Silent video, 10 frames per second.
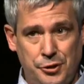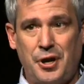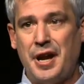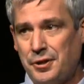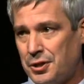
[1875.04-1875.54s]

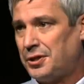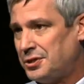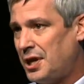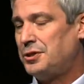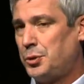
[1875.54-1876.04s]
IACUC is
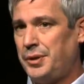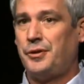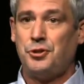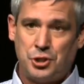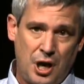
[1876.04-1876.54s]
not doing their
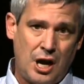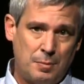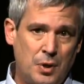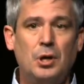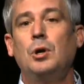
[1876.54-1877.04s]

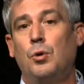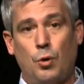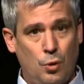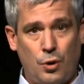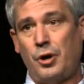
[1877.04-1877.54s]
job
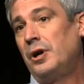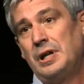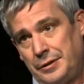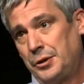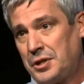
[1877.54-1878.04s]
or
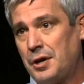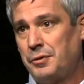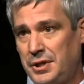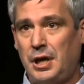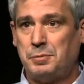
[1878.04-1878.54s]
they're
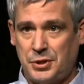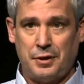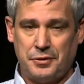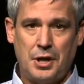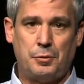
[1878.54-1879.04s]
covering up stuff
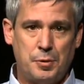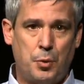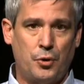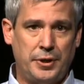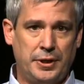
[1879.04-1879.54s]
and not
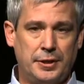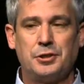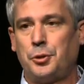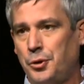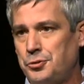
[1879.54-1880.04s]
reporting it.
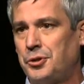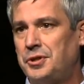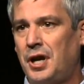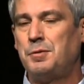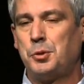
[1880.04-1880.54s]
So those are the
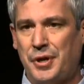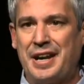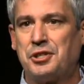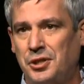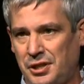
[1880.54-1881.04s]
times when they're
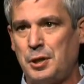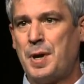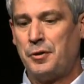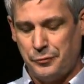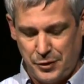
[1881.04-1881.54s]
actually going to come
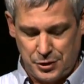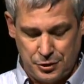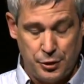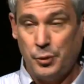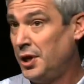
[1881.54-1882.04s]
out and visit
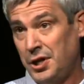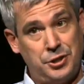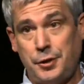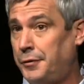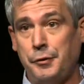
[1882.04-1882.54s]
you, as
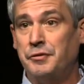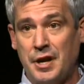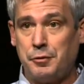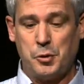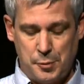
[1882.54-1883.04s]
if you've
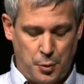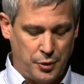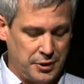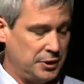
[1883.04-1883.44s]
never reported